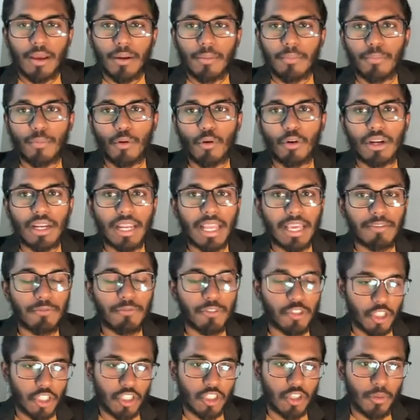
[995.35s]
Board, like
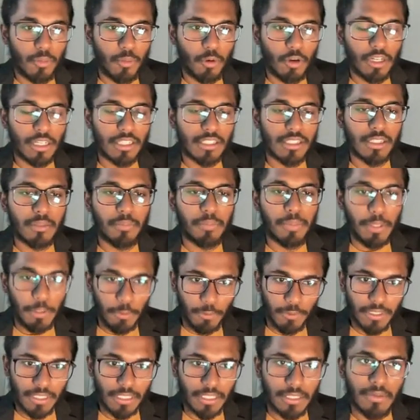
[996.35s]
which is your board? Is it
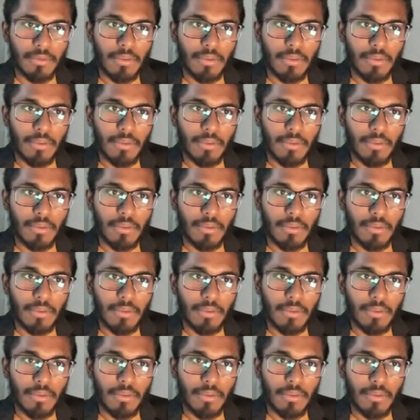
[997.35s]
PUC?